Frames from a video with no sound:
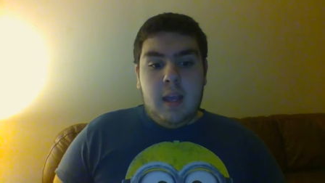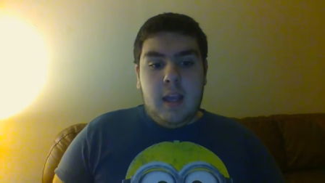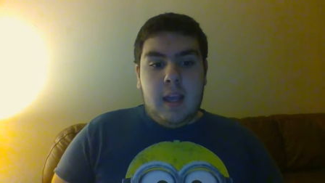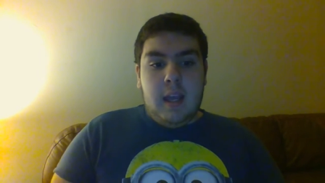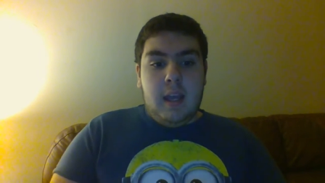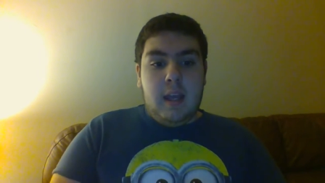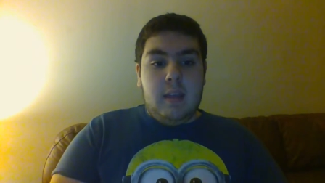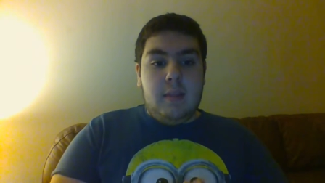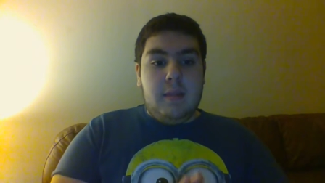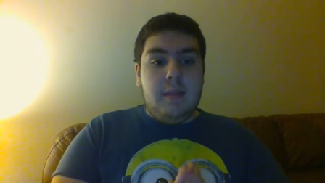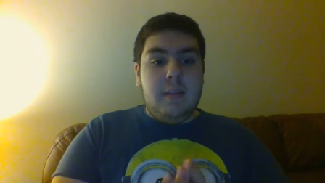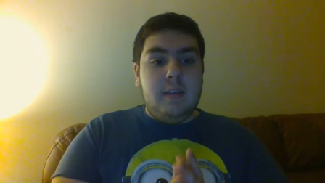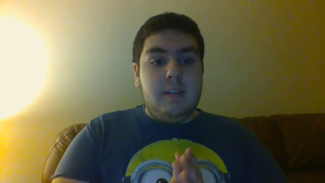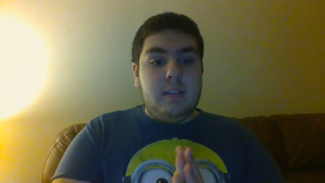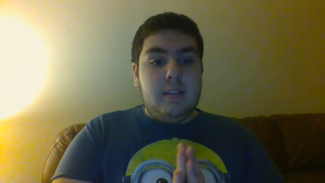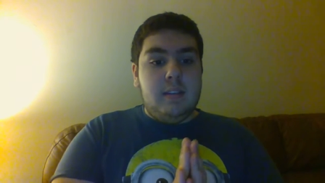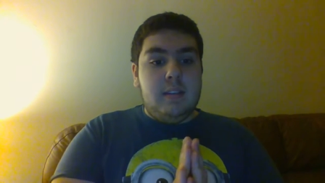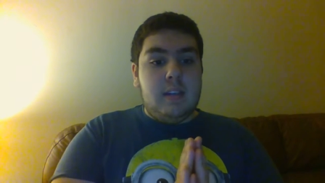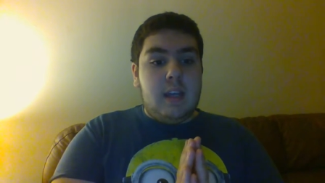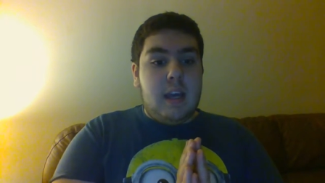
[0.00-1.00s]
And
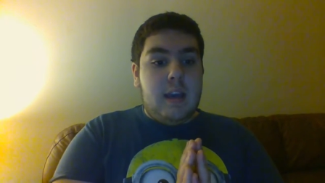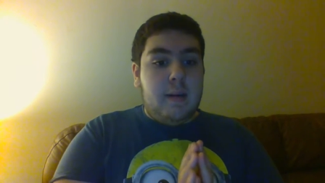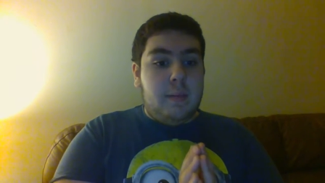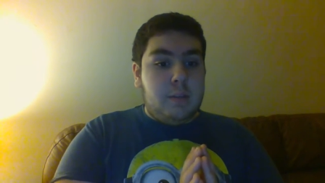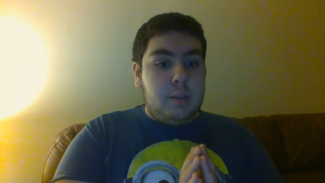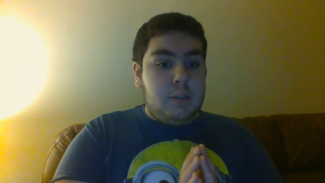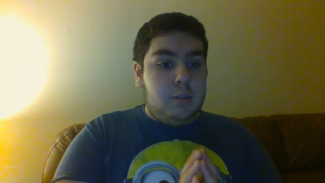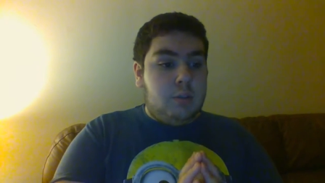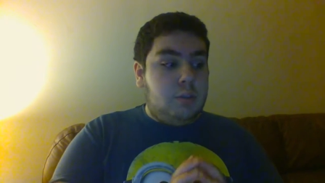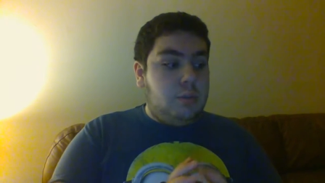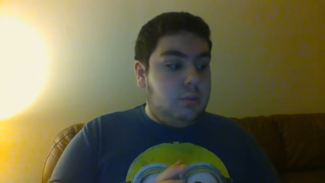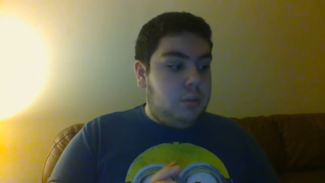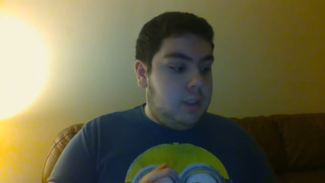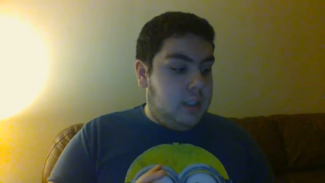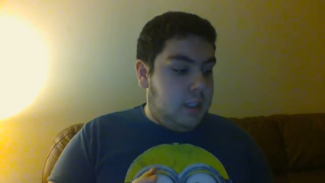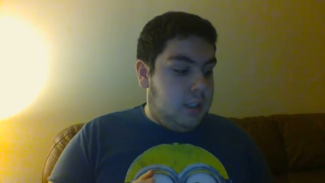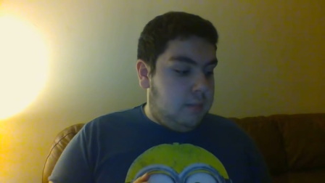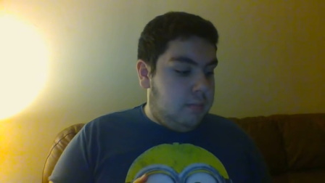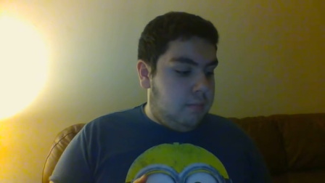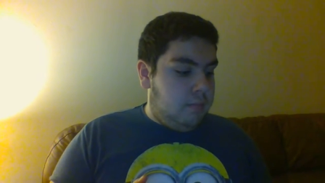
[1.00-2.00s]
this is
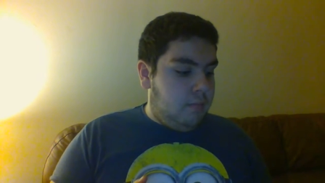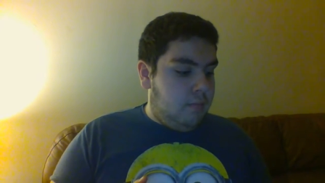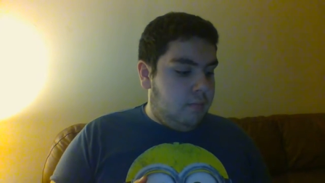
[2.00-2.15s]
absolutely